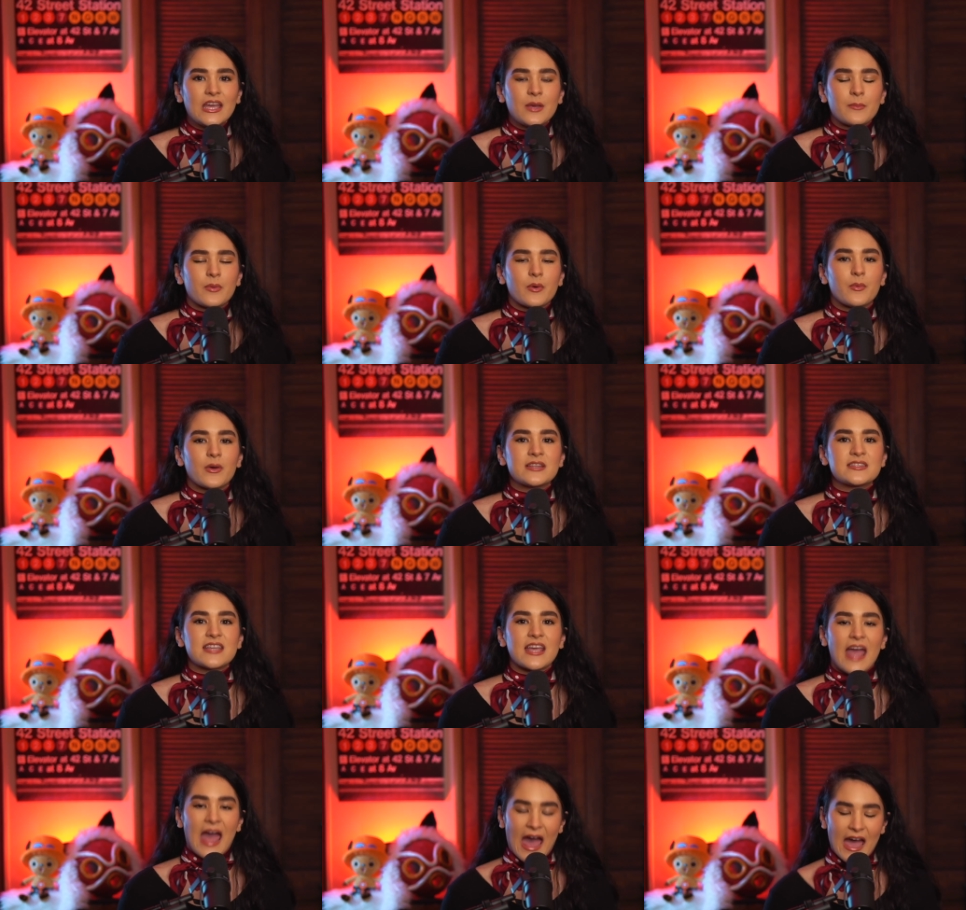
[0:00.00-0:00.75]
But
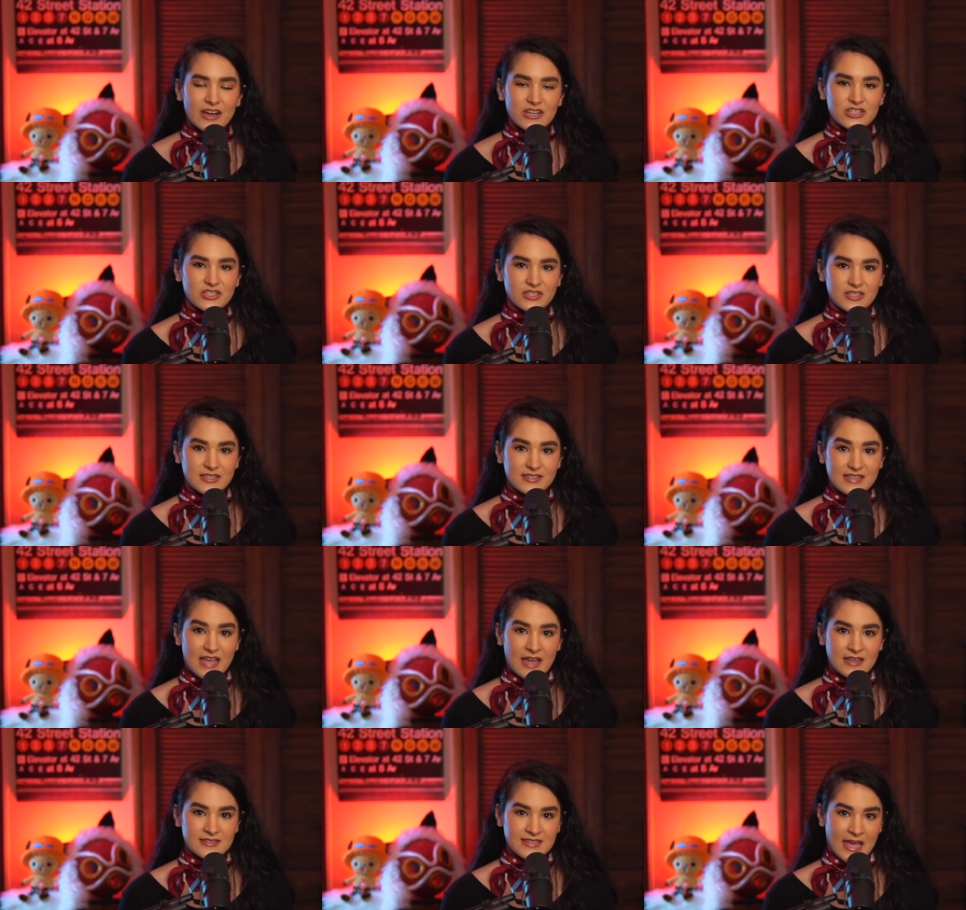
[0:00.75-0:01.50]
once I actually
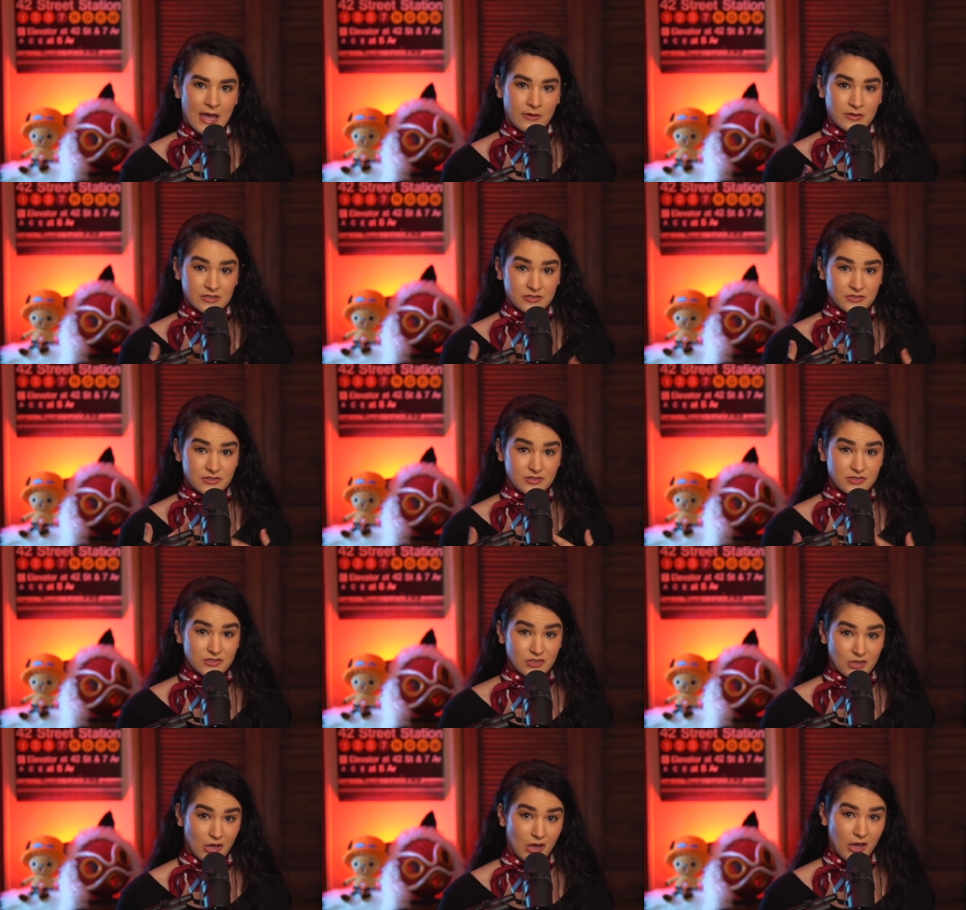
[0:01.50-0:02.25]
sat down and
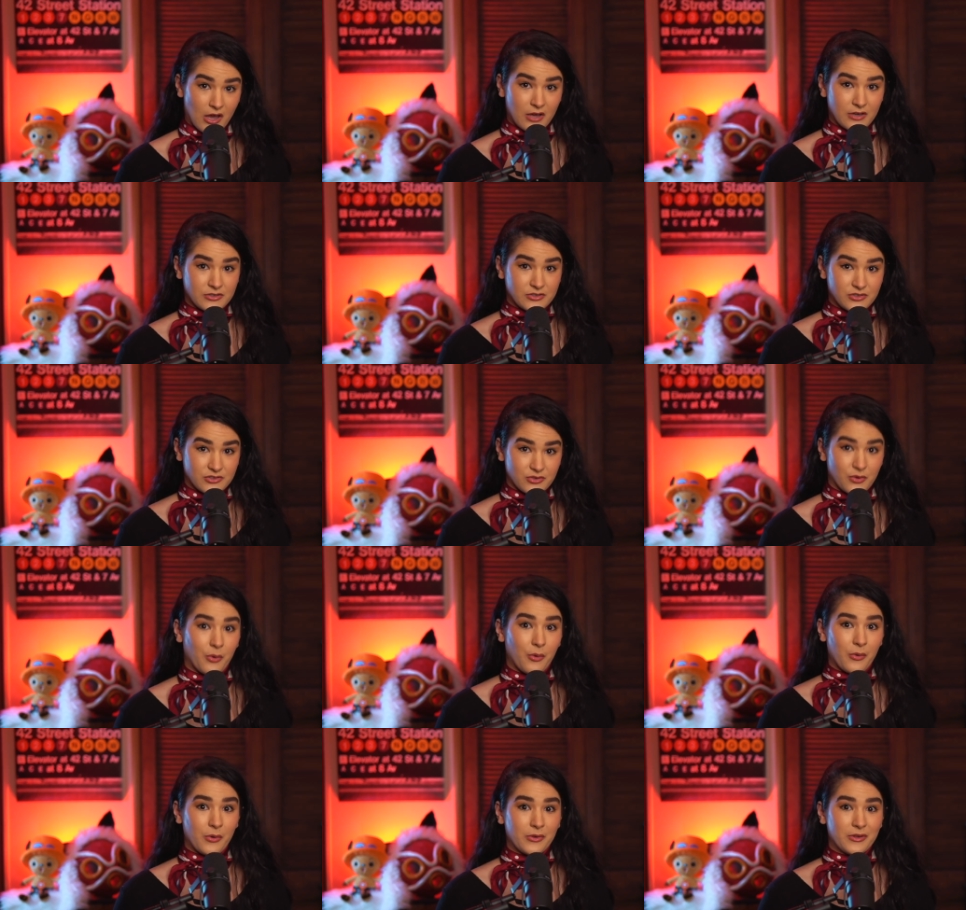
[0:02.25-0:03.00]
saw
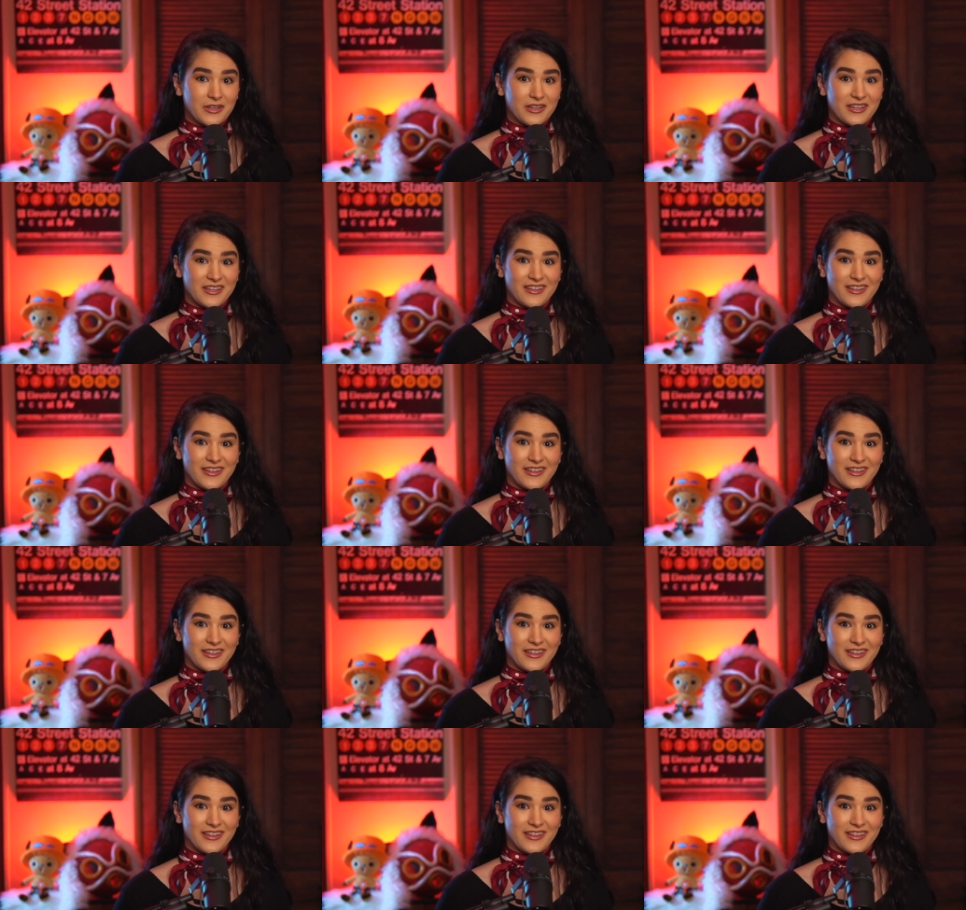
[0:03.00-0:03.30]
Soul,